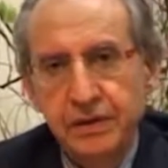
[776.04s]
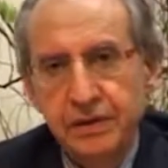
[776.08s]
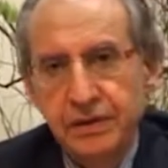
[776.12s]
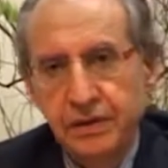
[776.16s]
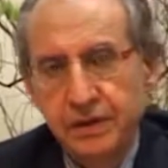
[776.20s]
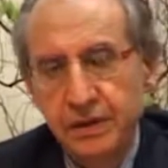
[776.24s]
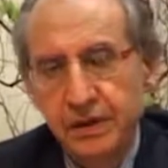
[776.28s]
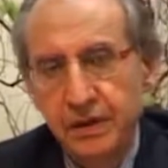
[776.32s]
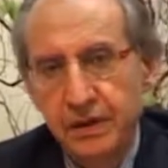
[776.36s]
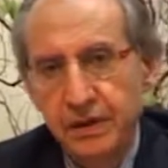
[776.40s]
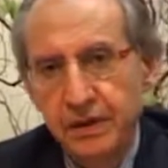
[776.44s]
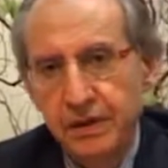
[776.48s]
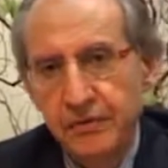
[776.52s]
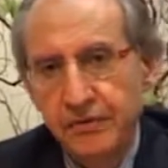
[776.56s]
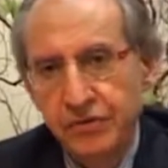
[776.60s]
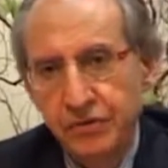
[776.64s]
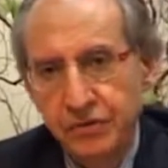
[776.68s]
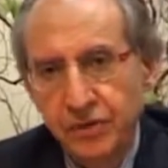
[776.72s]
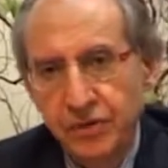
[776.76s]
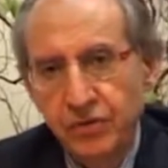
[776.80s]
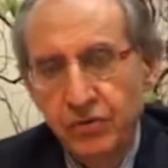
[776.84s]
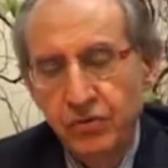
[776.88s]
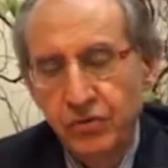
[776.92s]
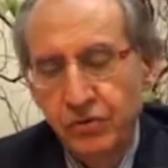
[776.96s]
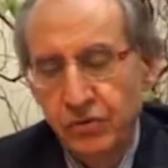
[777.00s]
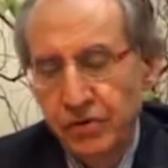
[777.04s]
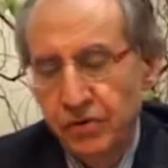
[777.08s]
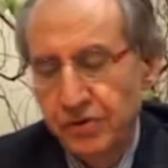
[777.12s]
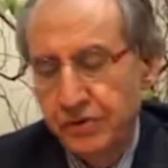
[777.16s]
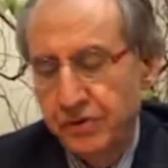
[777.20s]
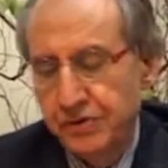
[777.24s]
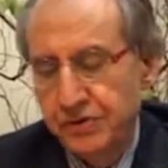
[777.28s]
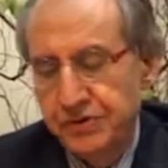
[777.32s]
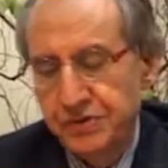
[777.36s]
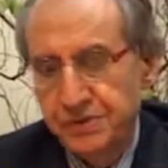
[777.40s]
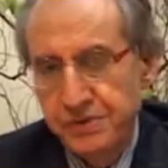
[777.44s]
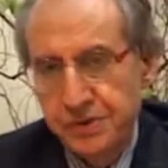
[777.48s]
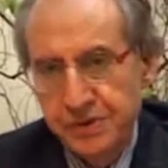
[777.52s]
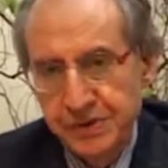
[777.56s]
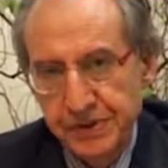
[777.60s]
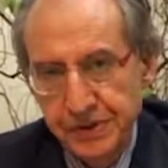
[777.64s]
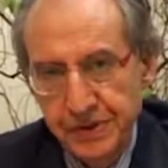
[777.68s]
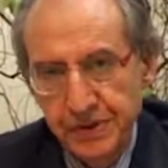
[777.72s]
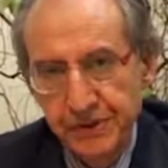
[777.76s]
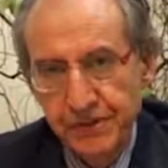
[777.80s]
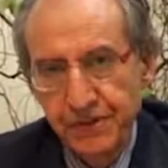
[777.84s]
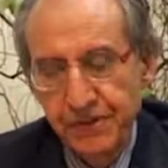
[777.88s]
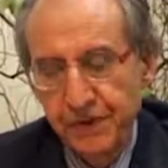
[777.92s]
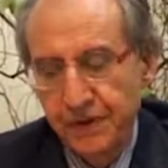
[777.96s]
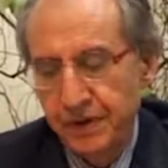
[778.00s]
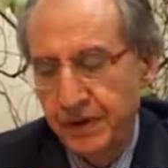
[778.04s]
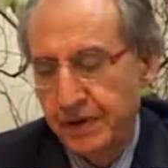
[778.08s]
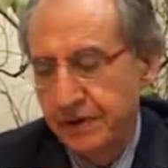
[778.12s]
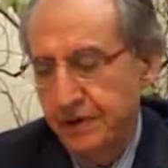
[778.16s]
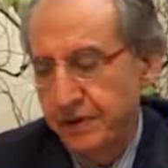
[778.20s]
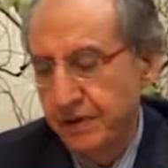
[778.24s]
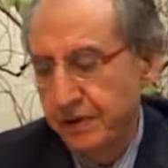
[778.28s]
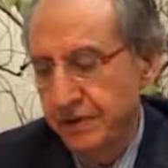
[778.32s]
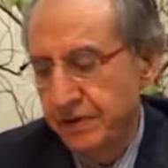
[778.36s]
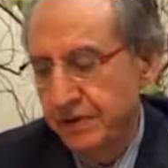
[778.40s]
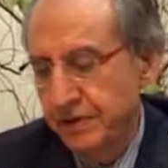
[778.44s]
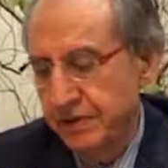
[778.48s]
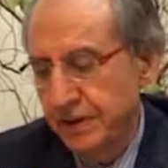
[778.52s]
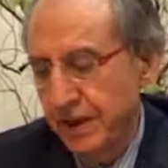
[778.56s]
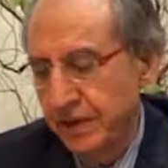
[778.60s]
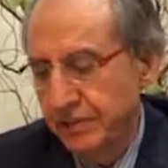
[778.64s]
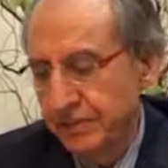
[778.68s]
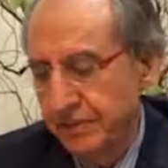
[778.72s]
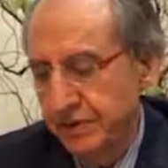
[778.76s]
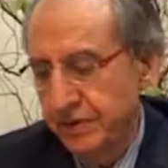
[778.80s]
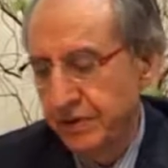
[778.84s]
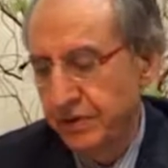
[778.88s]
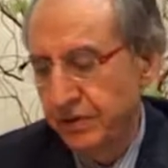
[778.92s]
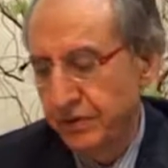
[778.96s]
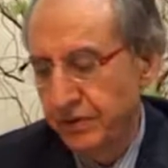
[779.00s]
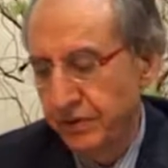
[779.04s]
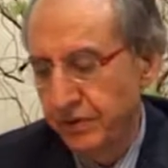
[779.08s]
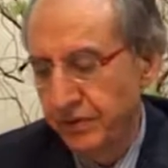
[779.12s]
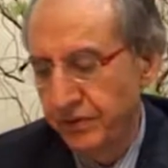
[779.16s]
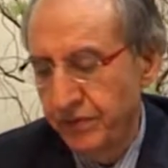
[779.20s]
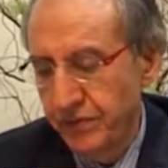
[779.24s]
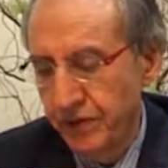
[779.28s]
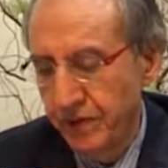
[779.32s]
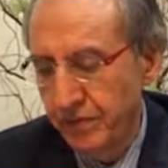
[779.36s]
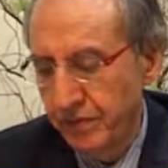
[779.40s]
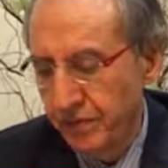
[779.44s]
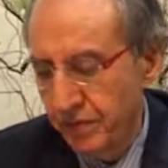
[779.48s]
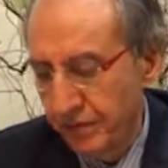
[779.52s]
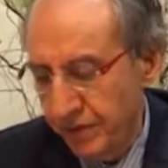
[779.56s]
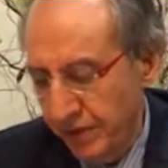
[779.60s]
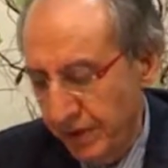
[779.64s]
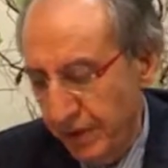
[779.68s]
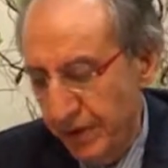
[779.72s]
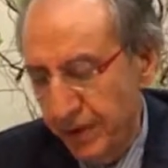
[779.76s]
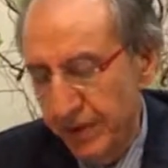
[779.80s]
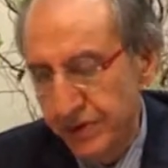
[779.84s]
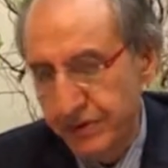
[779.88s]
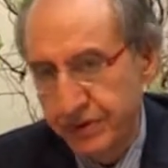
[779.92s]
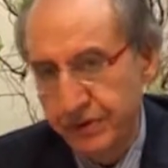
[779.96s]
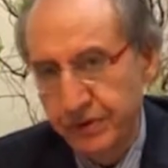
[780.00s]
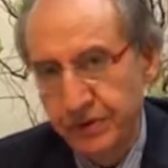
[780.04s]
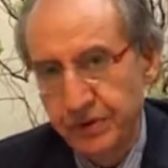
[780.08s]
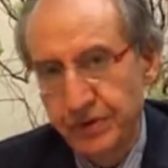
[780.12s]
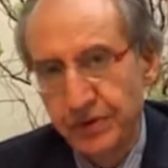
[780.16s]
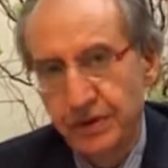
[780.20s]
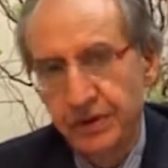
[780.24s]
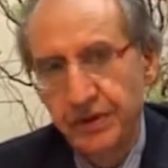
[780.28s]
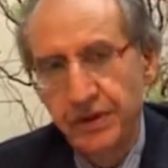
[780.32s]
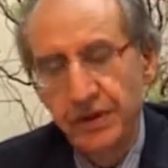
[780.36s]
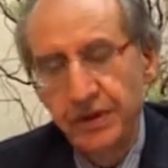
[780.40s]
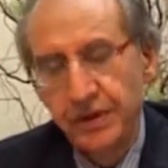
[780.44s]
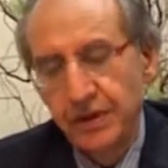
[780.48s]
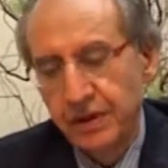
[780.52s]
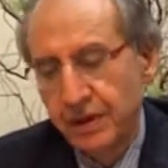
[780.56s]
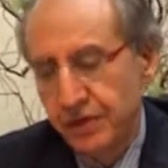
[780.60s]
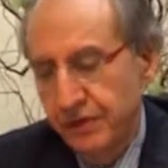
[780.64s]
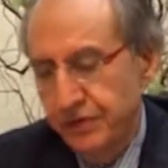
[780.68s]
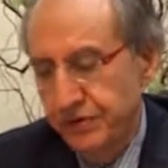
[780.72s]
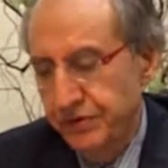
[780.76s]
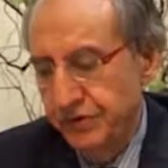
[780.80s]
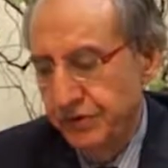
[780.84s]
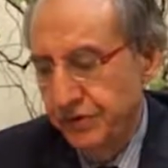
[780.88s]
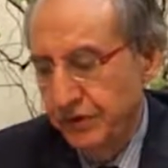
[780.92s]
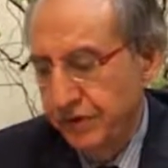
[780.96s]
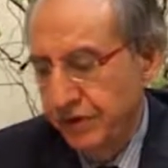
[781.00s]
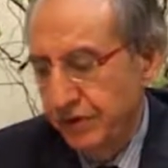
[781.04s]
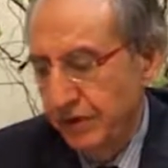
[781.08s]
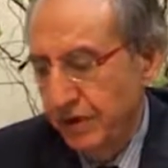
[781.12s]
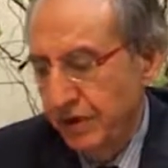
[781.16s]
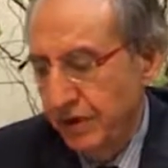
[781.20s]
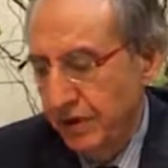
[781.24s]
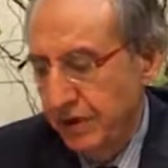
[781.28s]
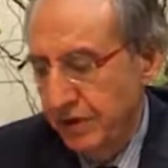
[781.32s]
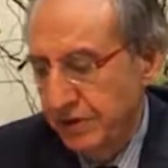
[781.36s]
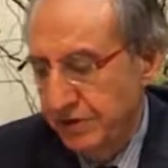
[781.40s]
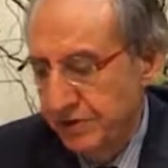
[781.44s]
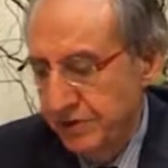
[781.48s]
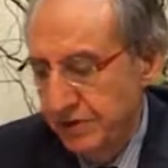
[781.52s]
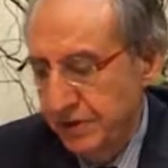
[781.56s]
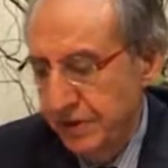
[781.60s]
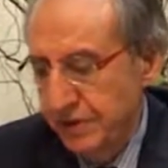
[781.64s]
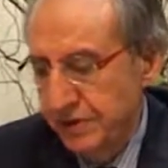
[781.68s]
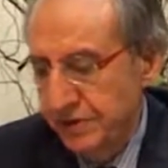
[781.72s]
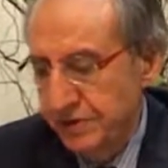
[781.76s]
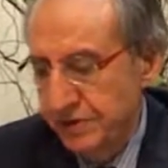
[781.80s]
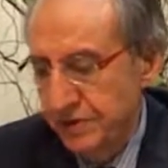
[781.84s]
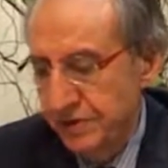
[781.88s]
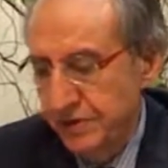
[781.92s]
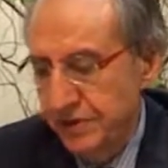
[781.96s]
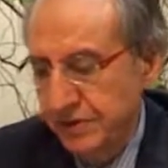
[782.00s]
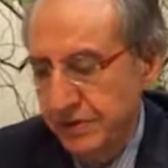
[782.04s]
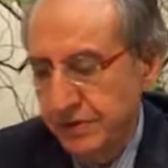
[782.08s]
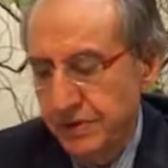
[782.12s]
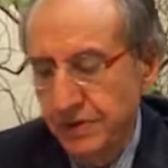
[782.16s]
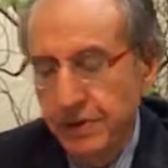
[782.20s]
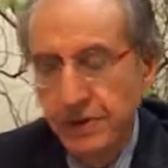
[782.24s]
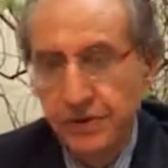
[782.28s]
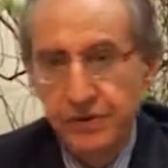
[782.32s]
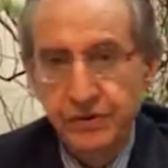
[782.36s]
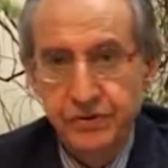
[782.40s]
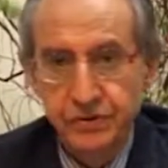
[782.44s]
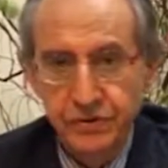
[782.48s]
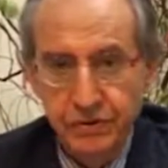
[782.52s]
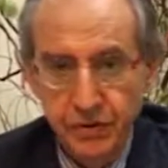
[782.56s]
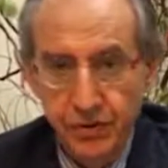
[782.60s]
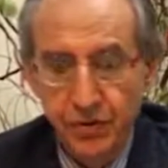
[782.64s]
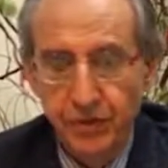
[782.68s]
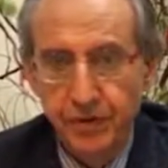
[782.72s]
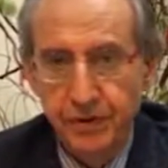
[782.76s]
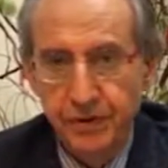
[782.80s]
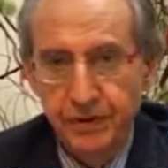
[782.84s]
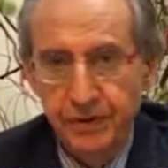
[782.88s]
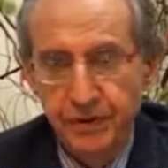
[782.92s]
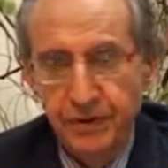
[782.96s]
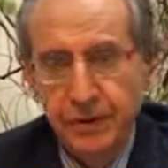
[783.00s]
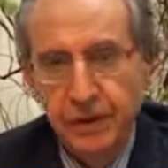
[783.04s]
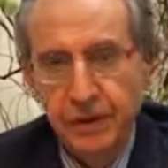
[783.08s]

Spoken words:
the general, the specific, the subject of abrogation, general consensus, and so on.